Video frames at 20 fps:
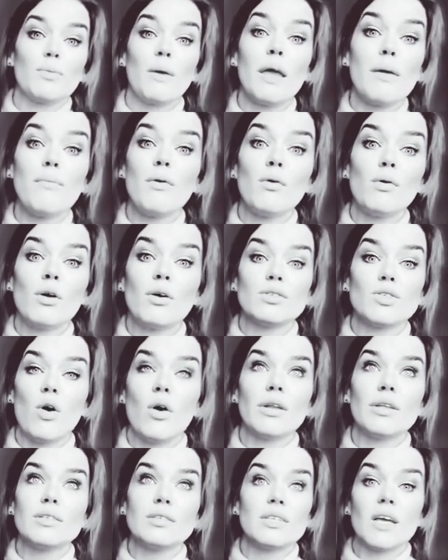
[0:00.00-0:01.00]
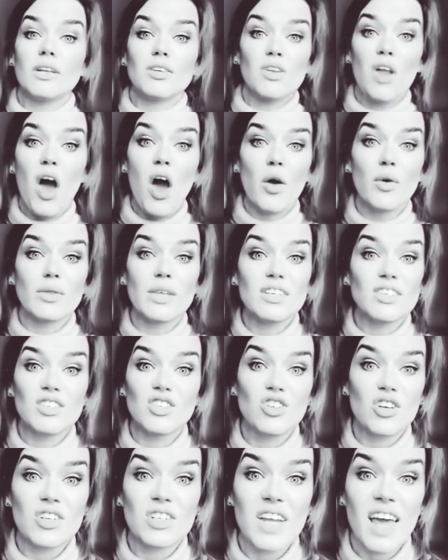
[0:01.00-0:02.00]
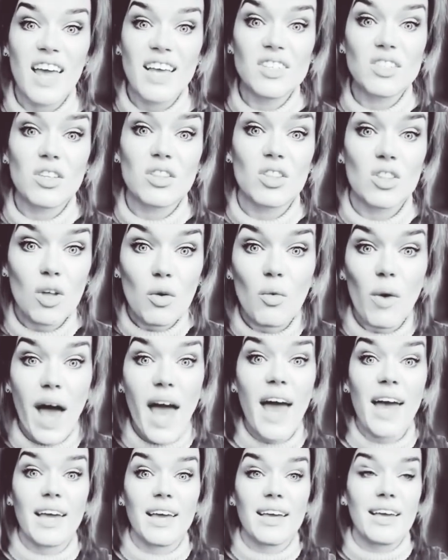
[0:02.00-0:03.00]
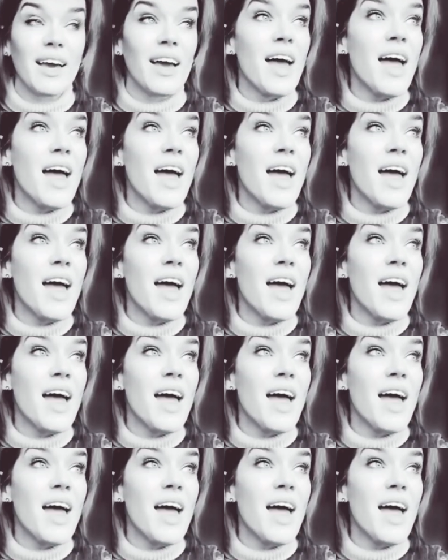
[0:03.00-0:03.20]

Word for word: People looked on and said, no, this just isn't the way.